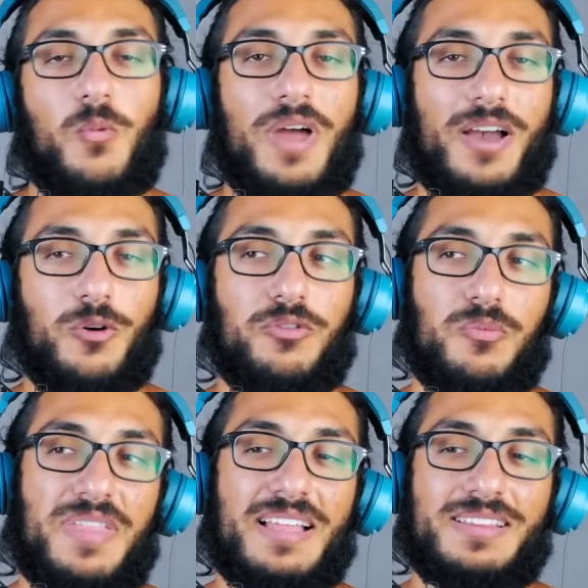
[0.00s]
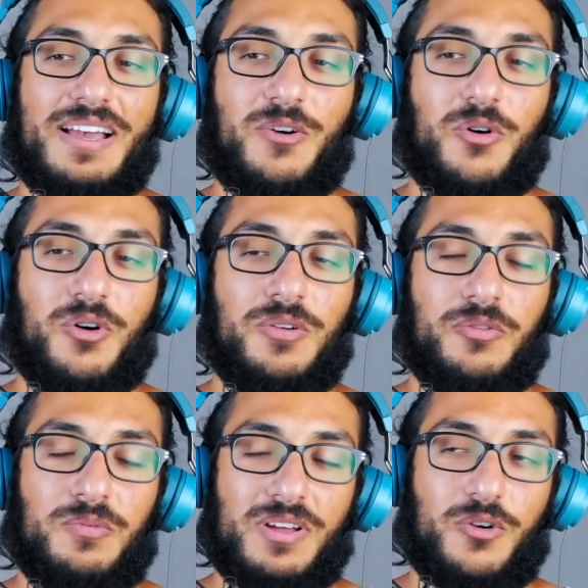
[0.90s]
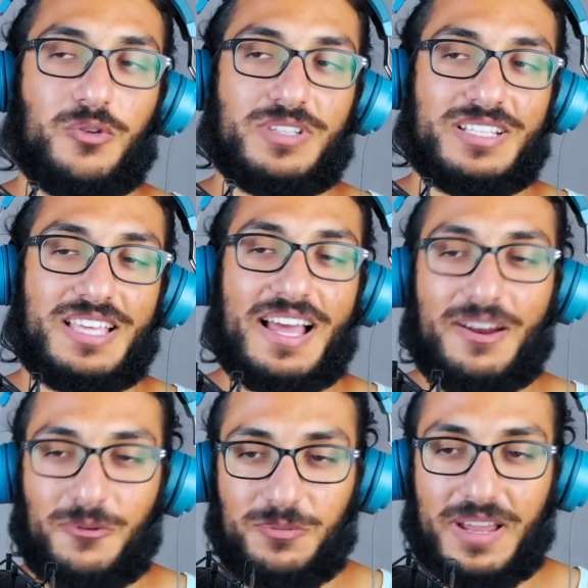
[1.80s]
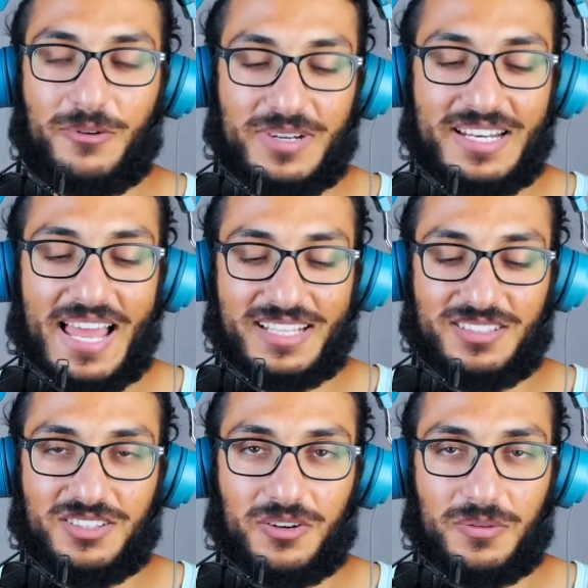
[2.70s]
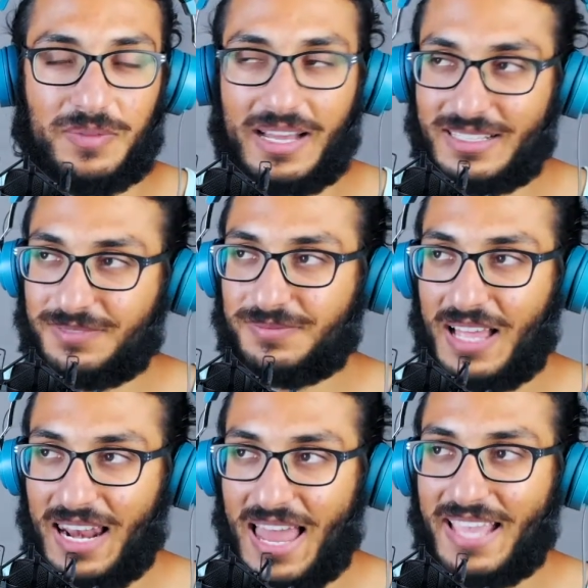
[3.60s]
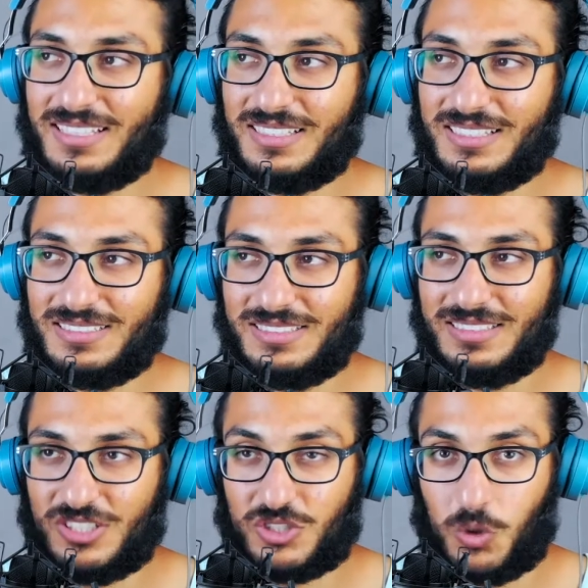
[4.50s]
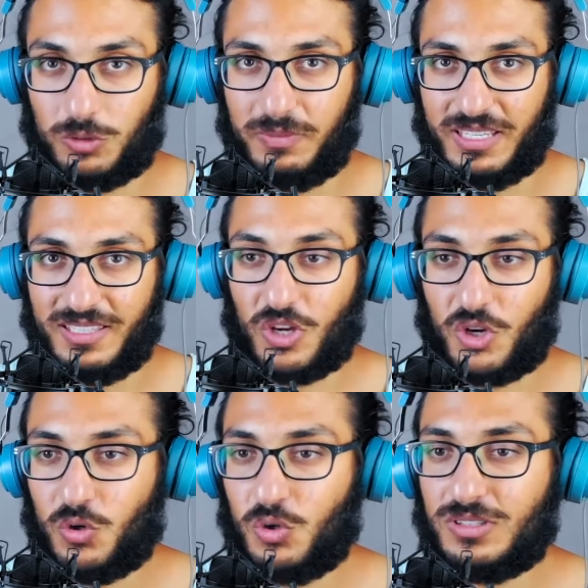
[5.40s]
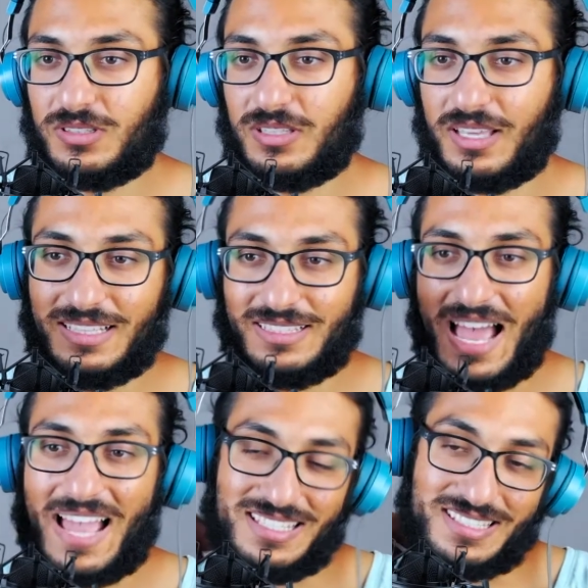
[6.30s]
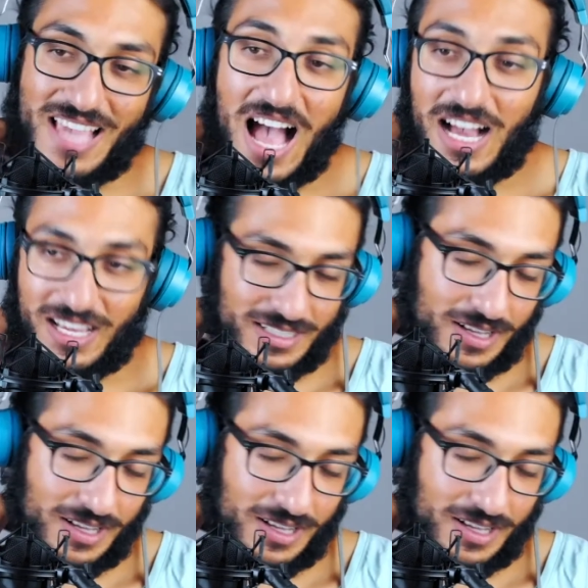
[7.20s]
what I got from that, not chorus, guys, I really liked, you know, I liked and it just got me. The good dies young.